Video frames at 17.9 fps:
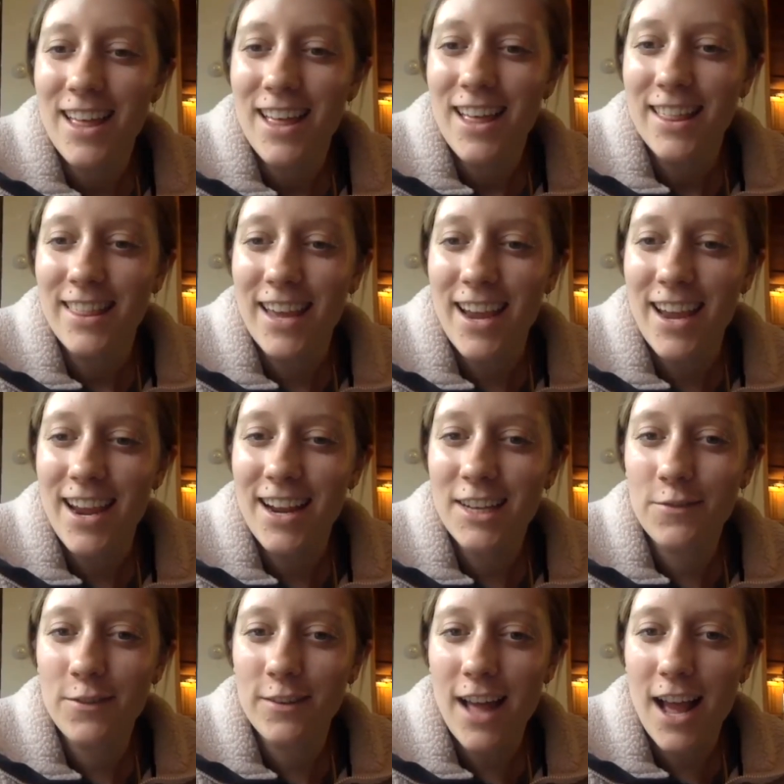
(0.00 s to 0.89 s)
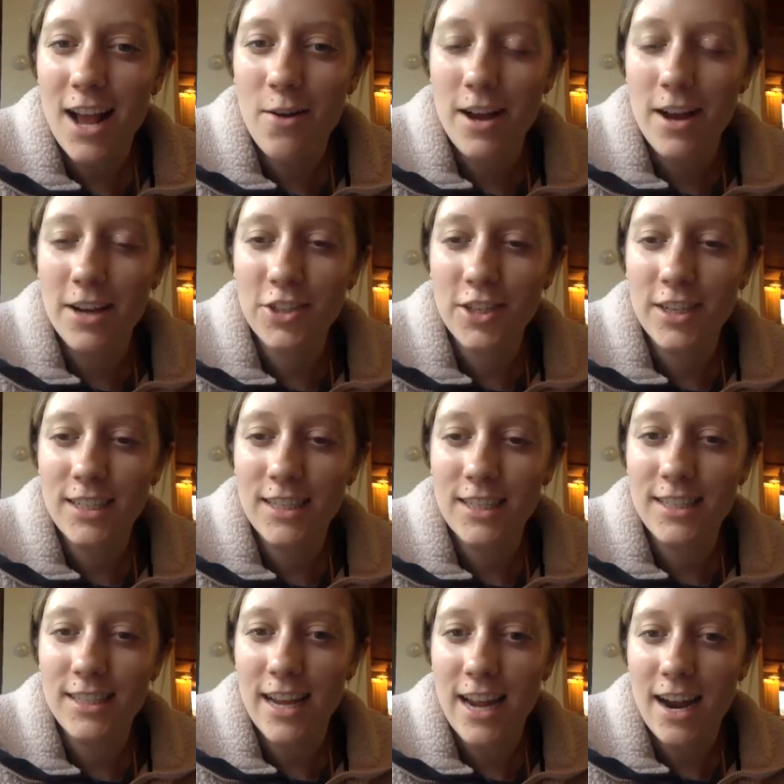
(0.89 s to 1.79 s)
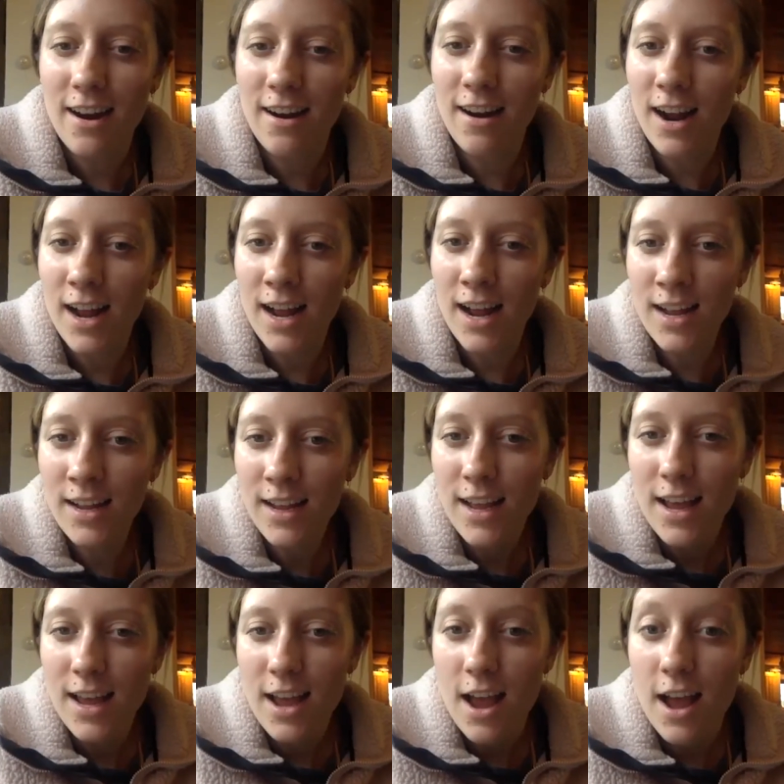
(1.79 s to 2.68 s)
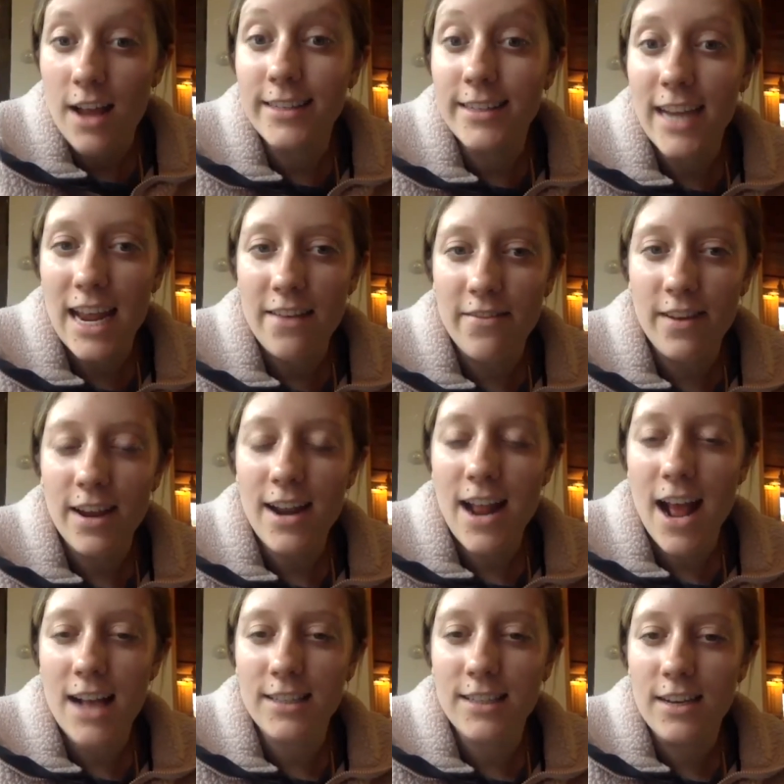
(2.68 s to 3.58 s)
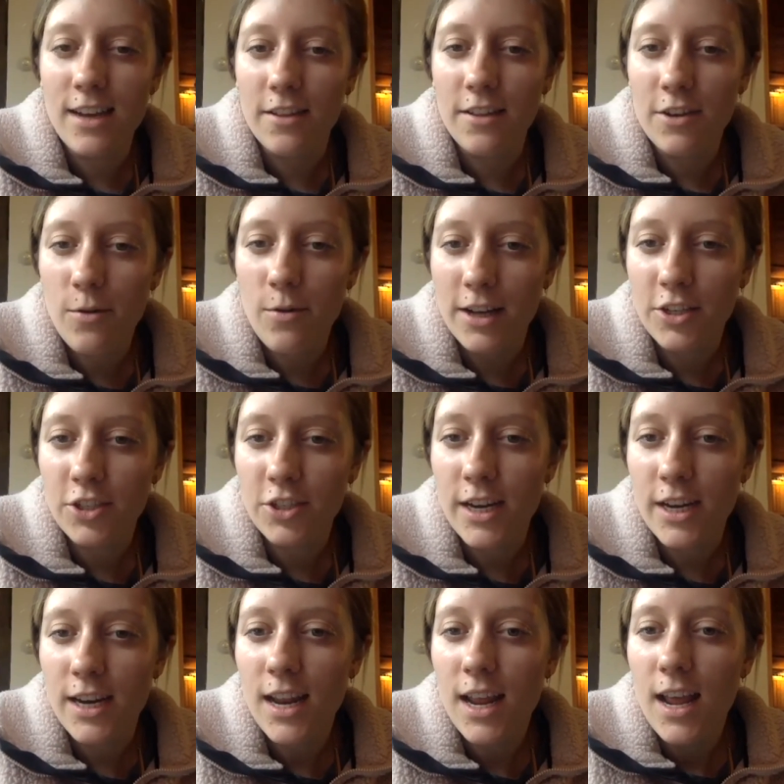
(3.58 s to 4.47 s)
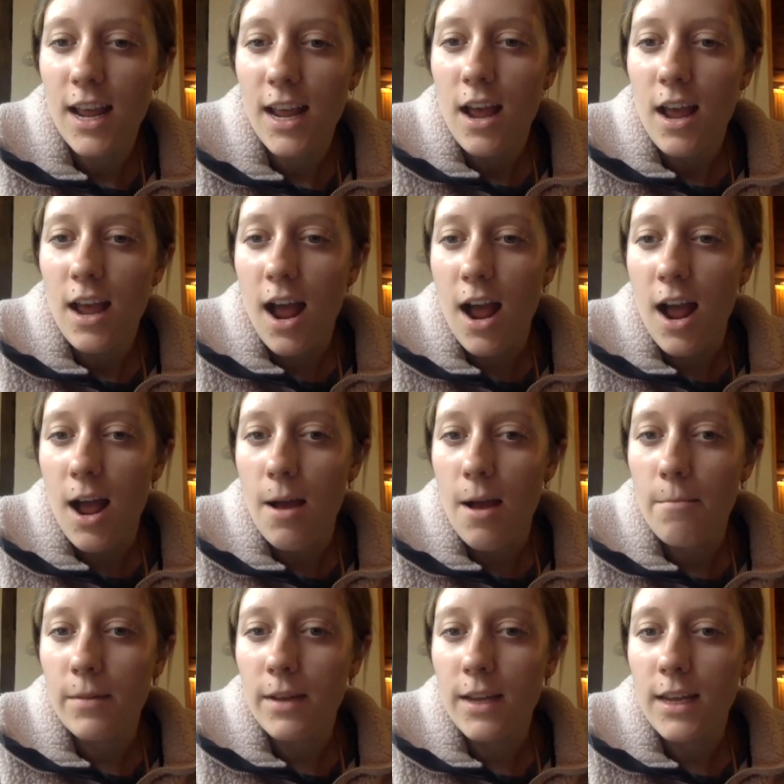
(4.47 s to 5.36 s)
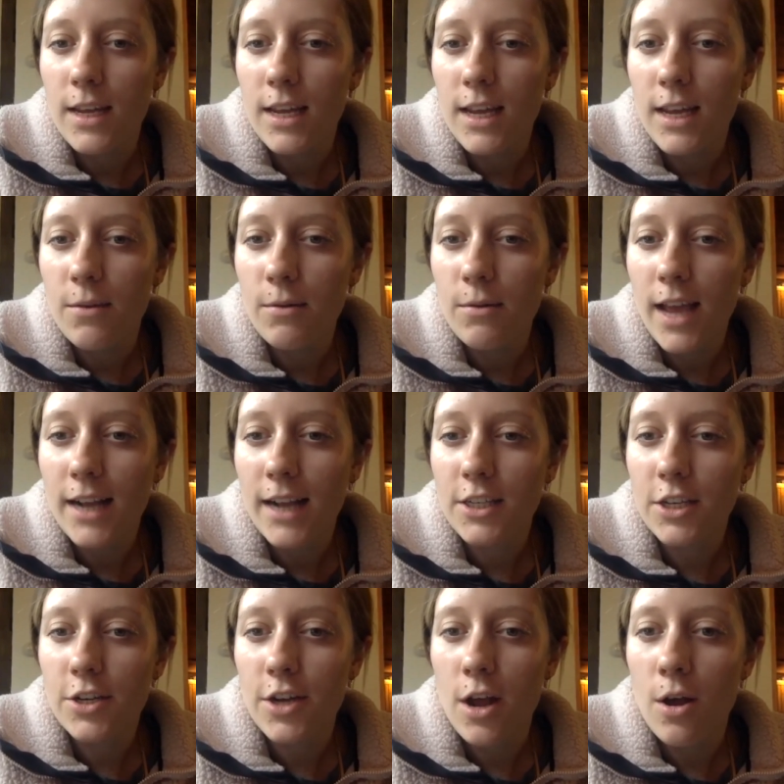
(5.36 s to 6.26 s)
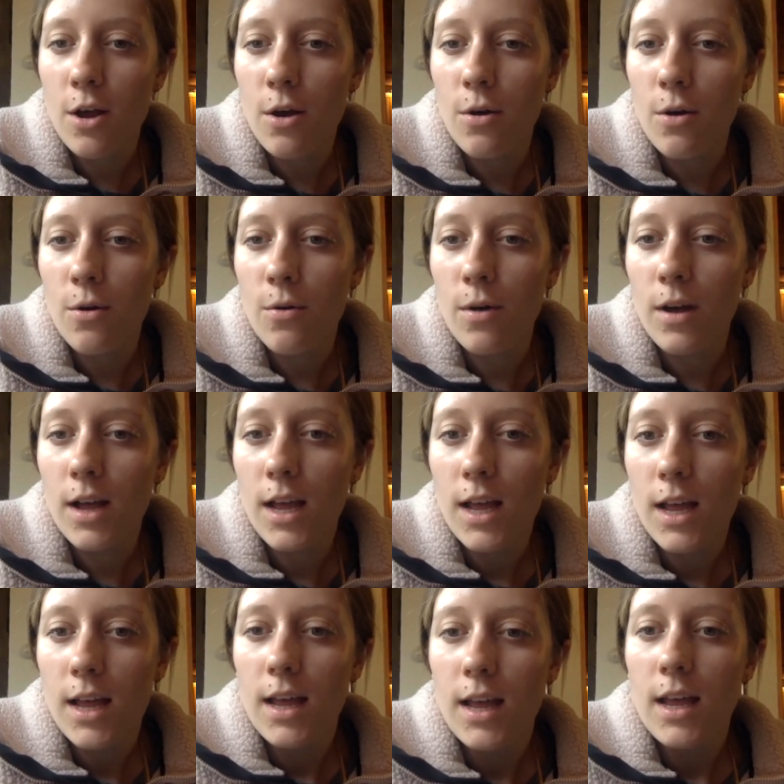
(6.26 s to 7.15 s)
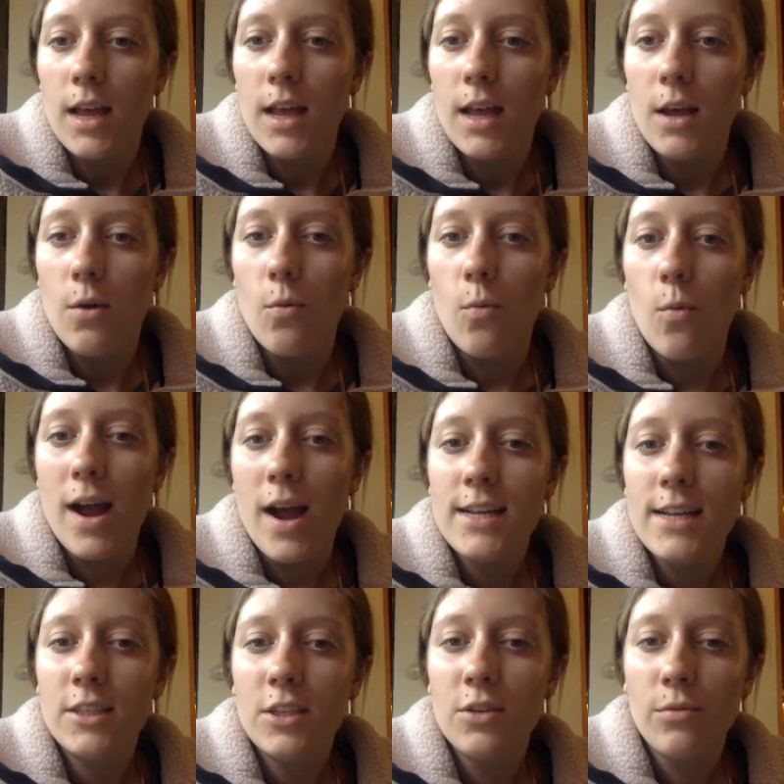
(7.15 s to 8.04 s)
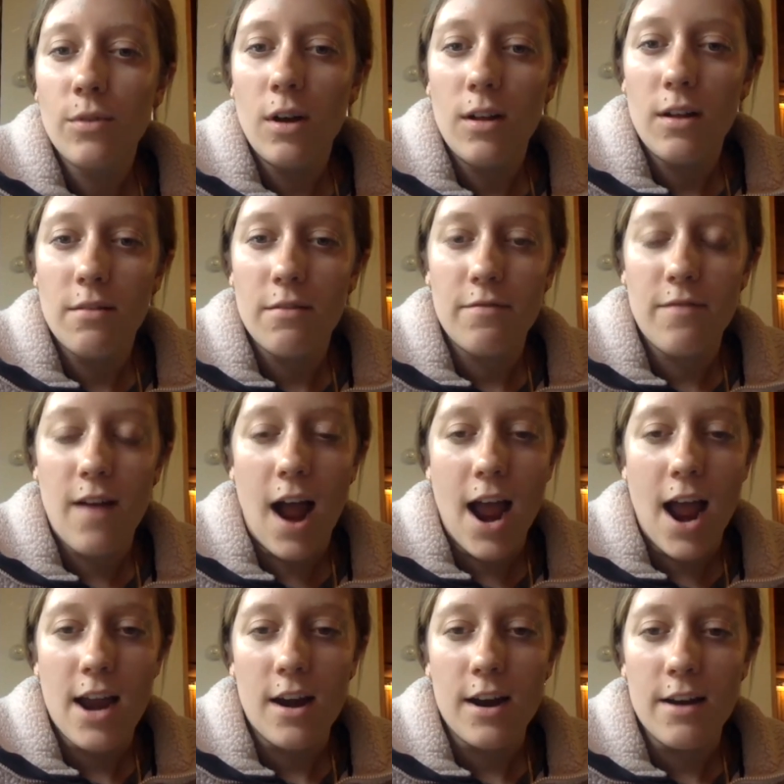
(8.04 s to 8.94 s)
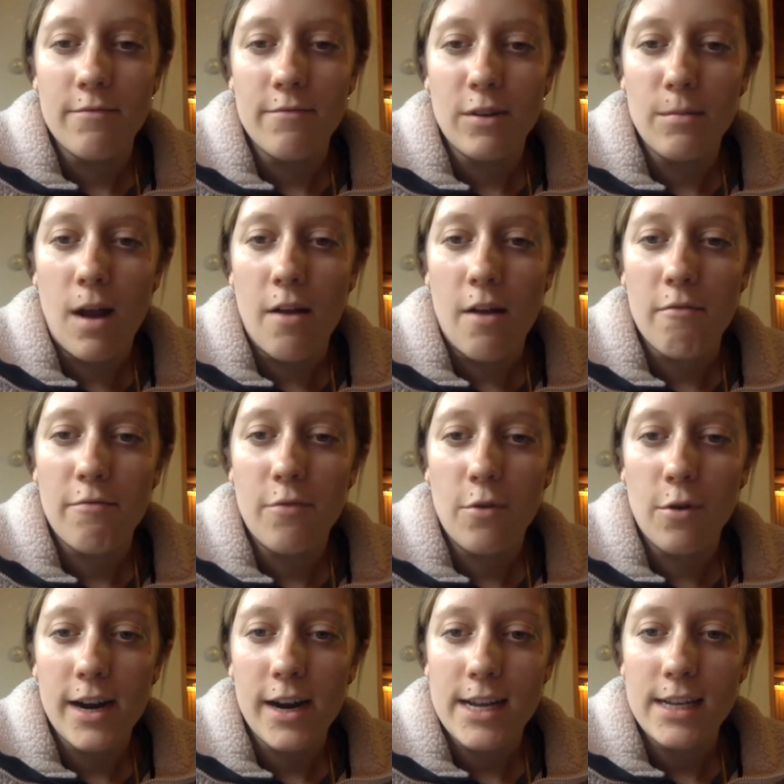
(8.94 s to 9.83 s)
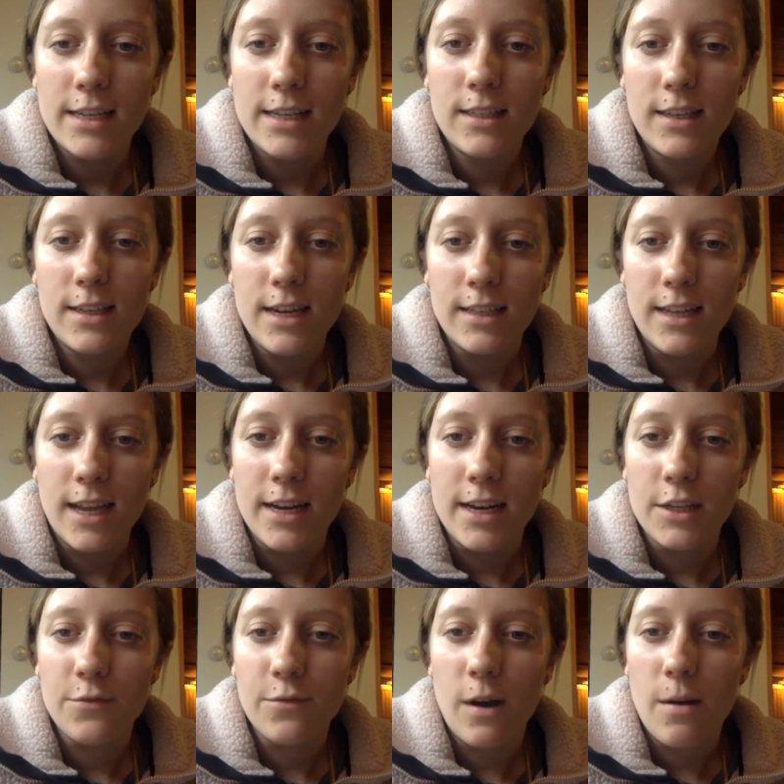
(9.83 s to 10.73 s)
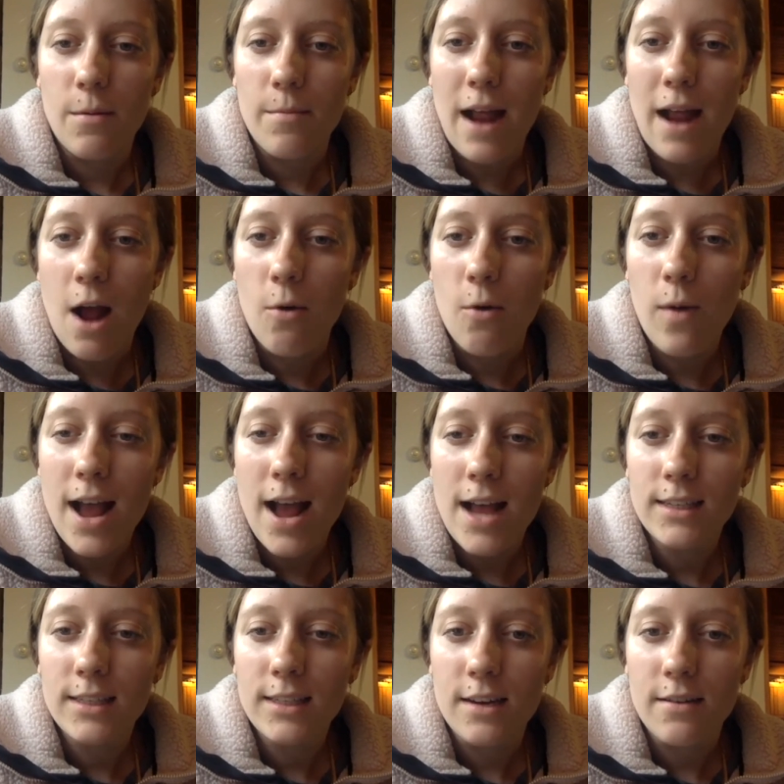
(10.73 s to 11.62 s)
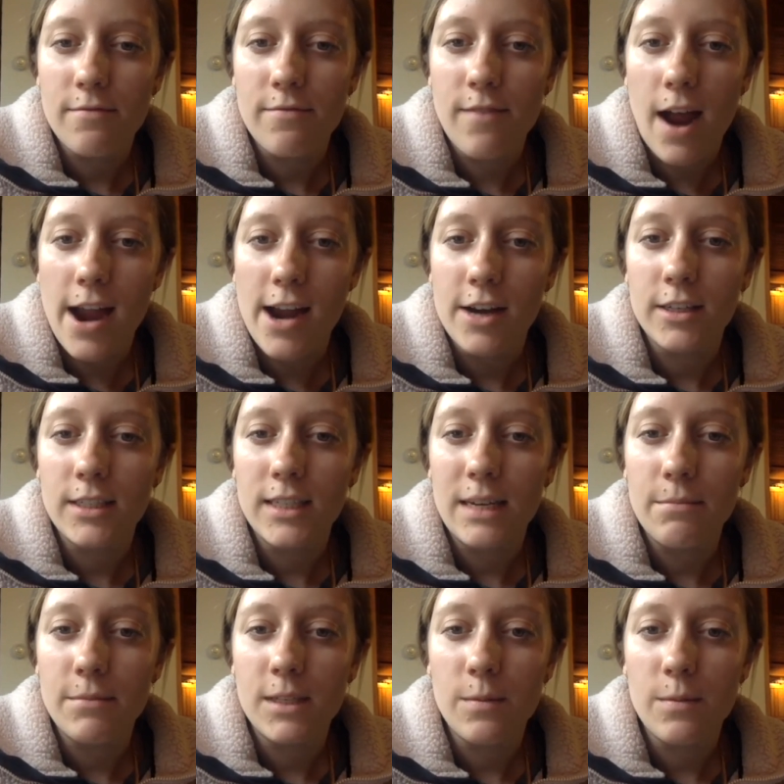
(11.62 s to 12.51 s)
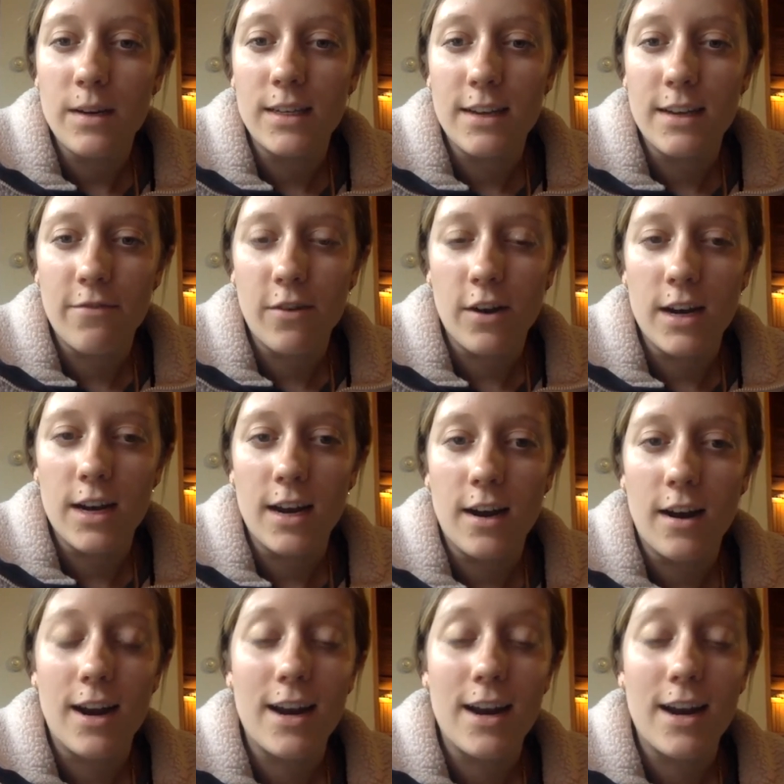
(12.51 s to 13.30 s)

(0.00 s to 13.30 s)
Thanks for that question, Sarah. David has another question. He would like to know, what is the role of fire in Vermont forest? He said he's from out west and fire seems to be different here.